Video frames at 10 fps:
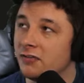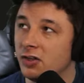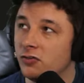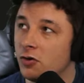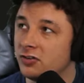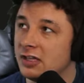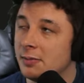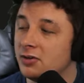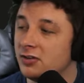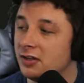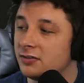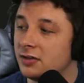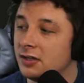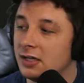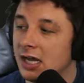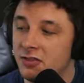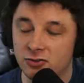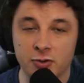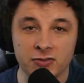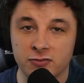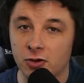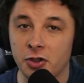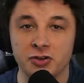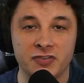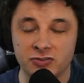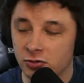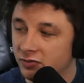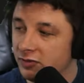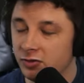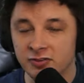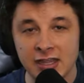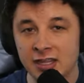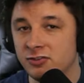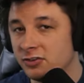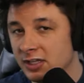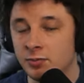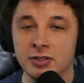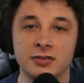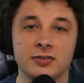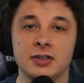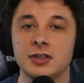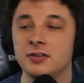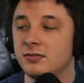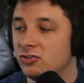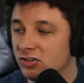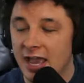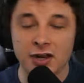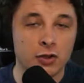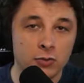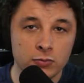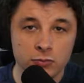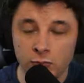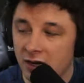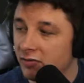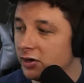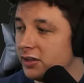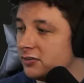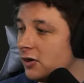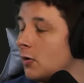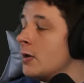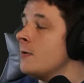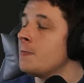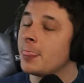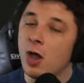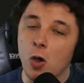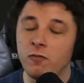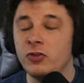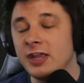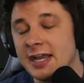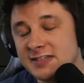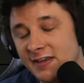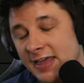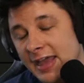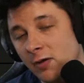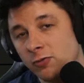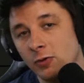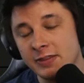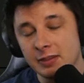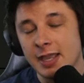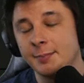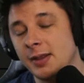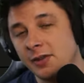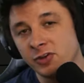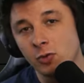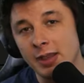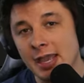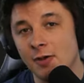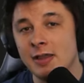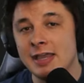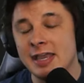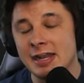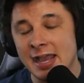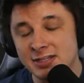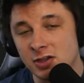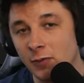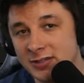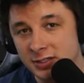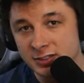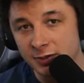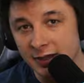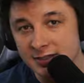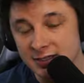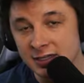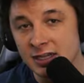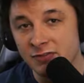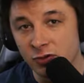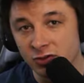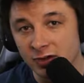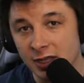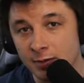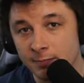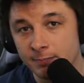If they do focus damage, this. And this one's for all your physical, your Danes, your Gimlis, Shadow, whatever it is. So hopefully you guys find that helpful. Hit the like button on your way out. And as always, I'll see you guys in a future video.